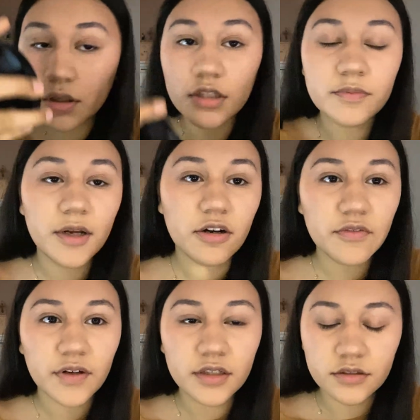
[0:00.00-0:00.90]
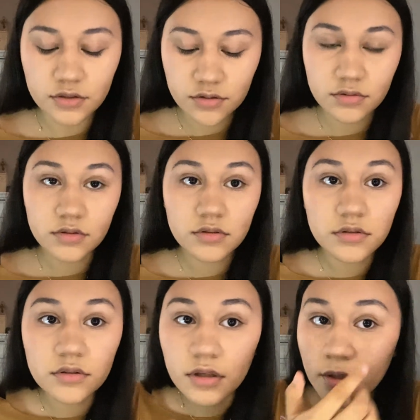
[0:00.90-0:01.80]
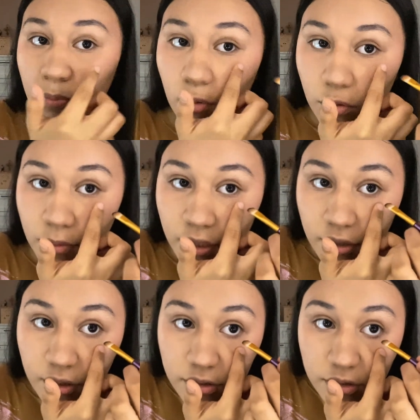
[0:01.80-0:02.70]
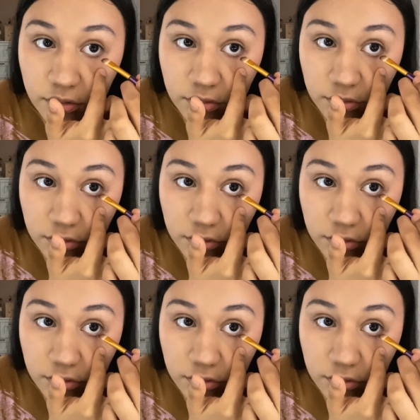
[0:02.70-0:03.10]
it's better if I like pull my eye down,